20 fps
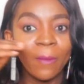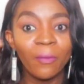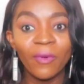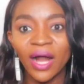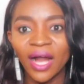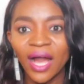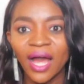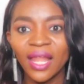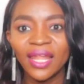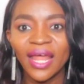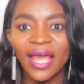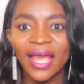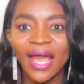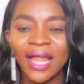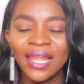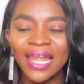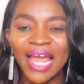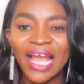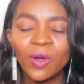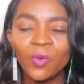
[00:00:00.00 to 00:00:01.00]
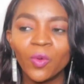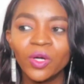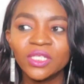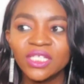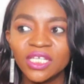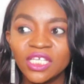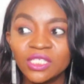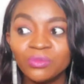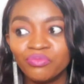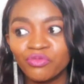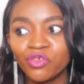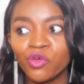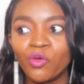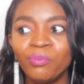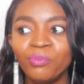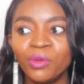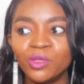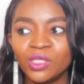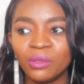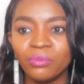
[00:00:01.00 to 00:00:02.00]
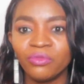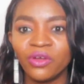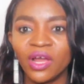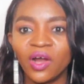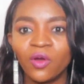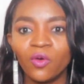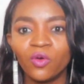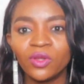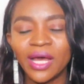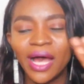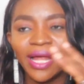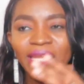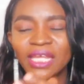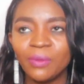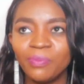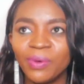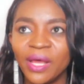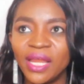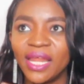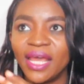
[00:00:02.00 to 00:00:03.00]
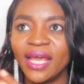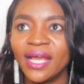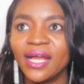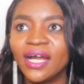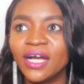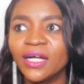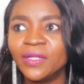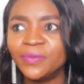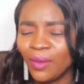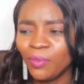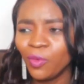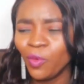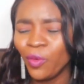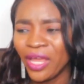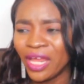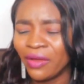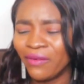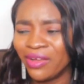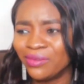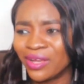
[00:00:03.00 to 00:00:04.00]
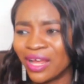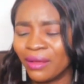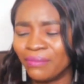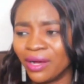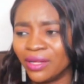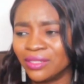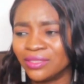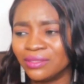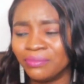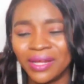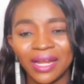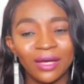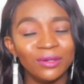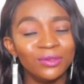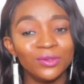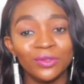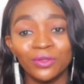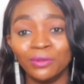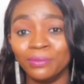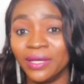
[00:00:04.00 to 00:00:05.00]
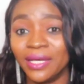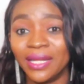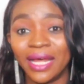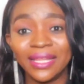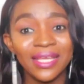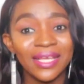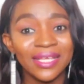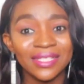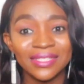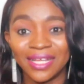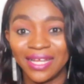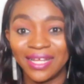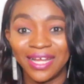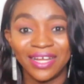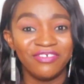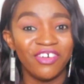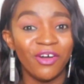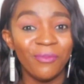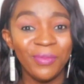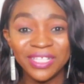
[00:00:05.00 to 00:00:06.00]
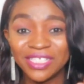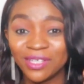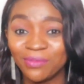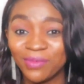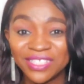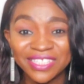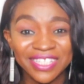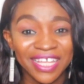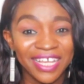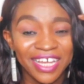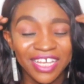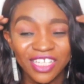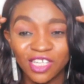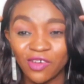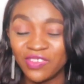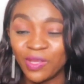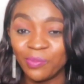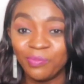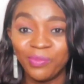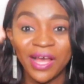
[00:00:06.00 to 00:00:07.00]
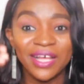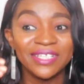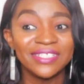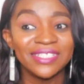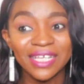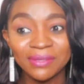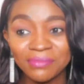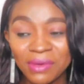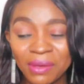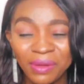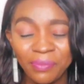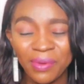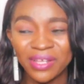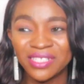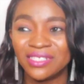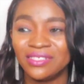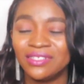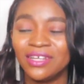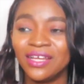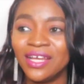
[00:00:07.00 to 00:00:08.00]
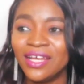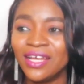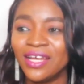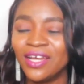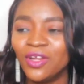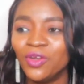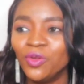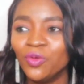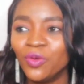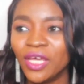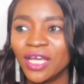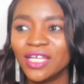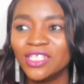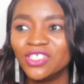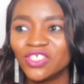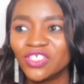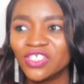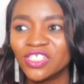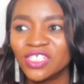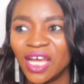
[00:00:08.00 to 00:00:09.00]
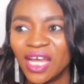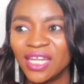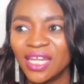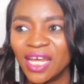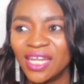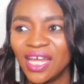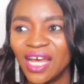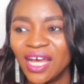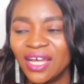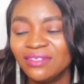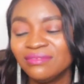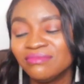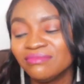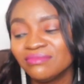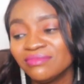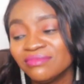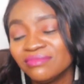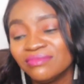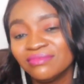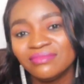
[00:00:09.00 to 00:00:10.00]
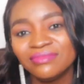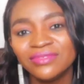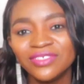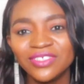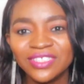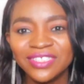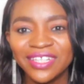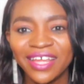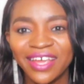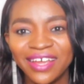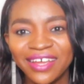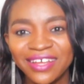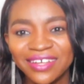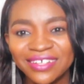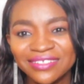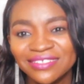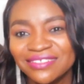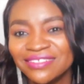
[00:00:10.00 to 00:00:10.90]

But I can't lie, I like what is brewing between Miracle and Ipeleg. And who again am I talking about? I don't know, man. I think for me to be thinking of the person, maybe the person no get ginger. Nana, just there.